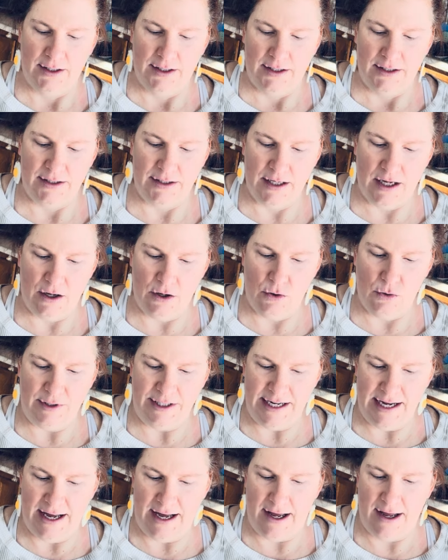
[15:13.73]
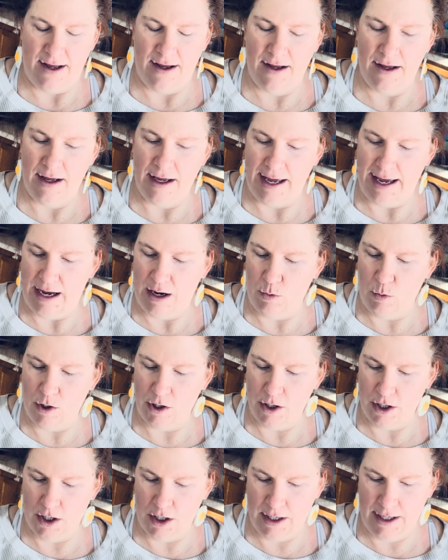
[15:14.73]
So yeah,
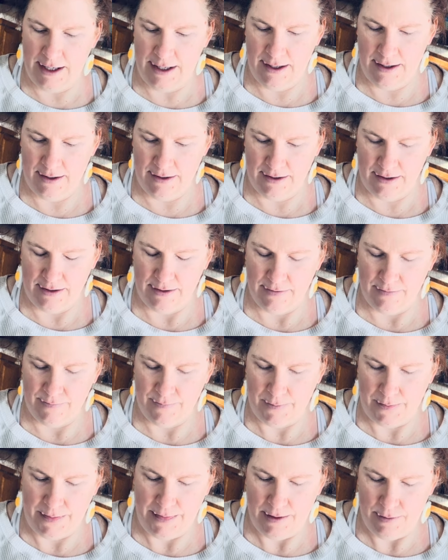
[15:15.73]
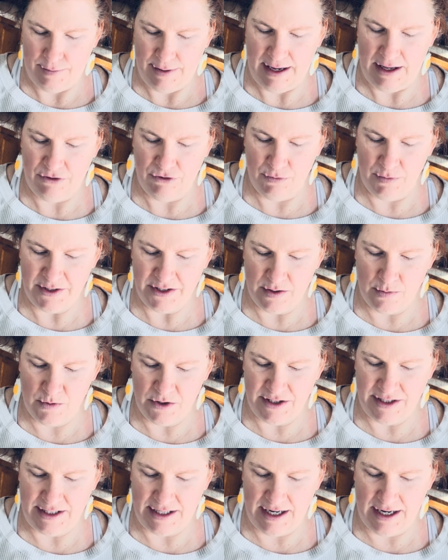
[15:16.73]
our bathroom is
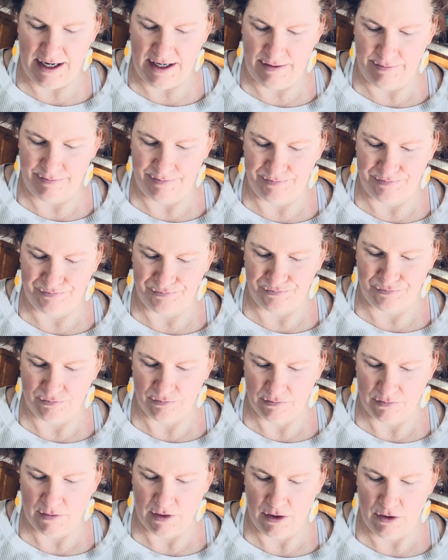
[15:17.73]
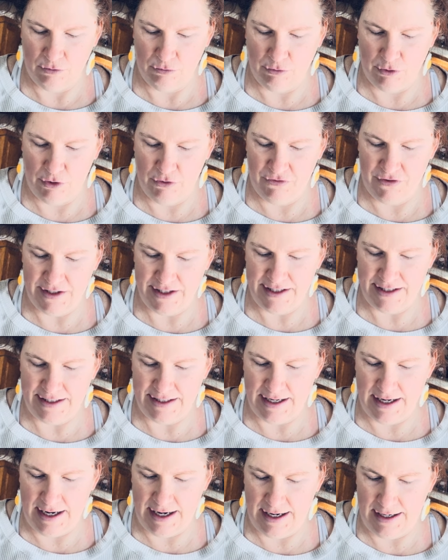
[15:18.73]
almost done. The roof is
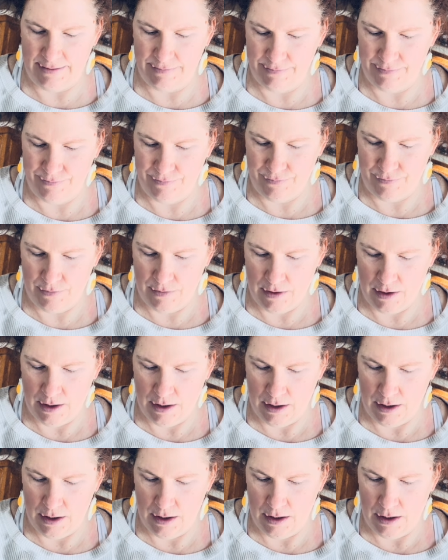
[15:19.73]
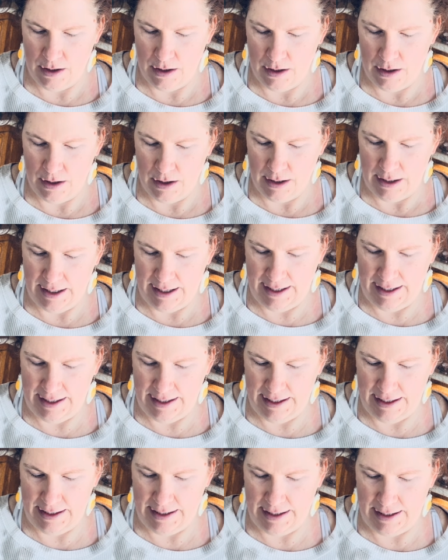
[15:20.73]
done.
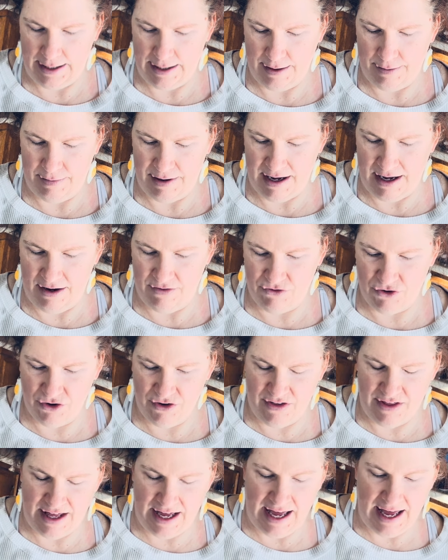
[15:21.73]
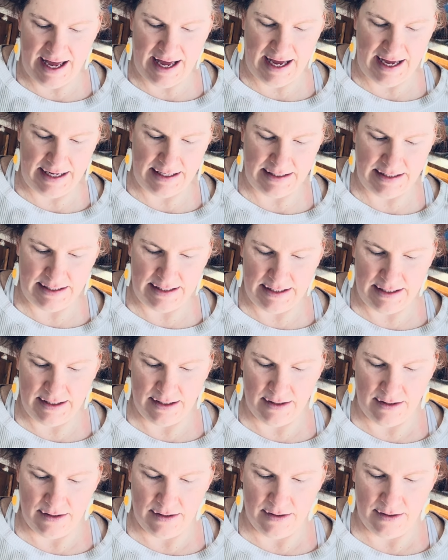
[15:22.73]
And after that,
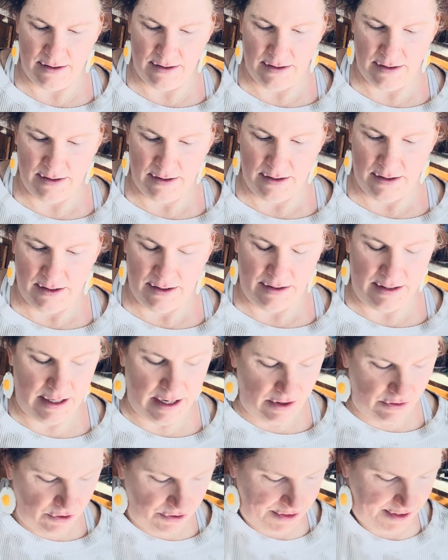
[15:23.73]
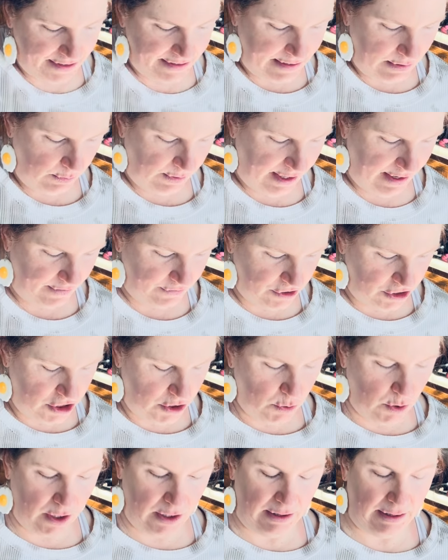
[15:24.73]
the other things that we have to
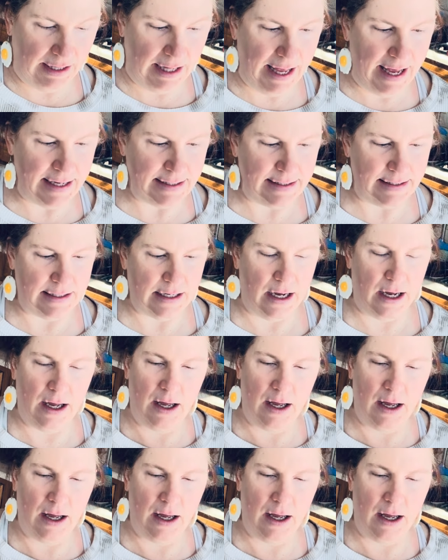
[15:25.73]
do are less